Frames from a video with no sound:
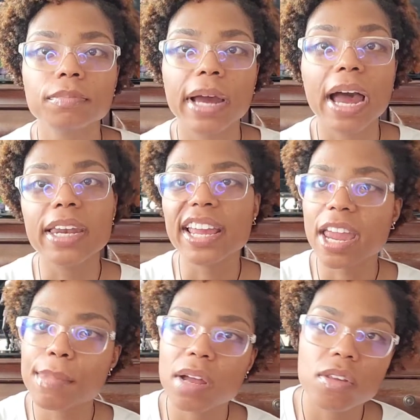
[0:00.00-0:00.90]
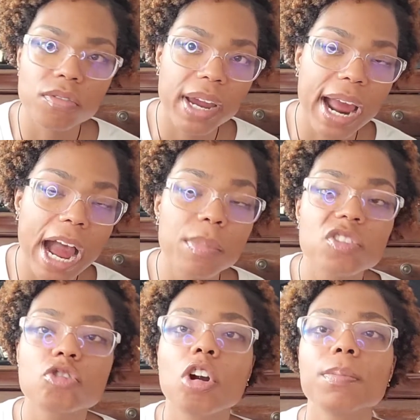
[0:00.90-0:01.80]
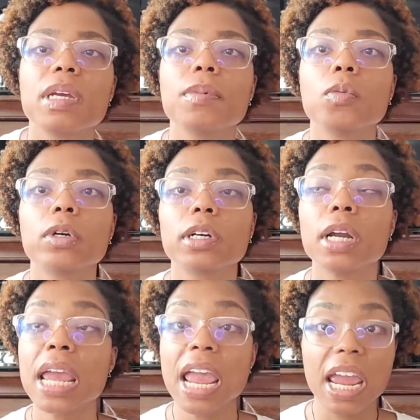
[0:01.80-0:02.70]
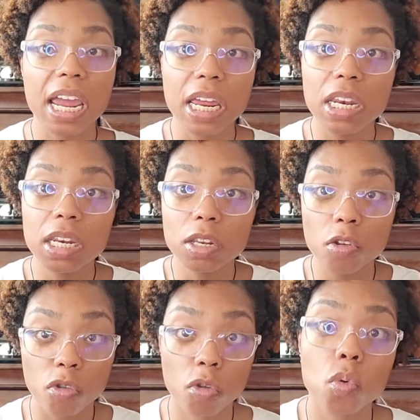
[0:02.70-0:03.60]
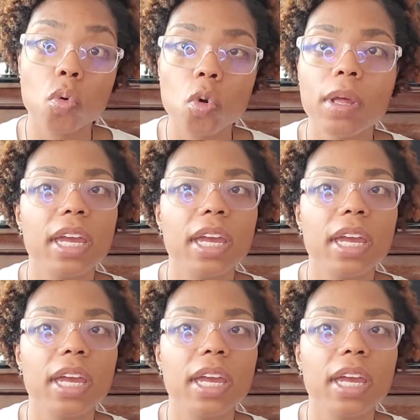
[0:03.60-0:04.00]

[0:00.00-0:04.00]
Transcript: How they came out to find out how much strong people were in the school,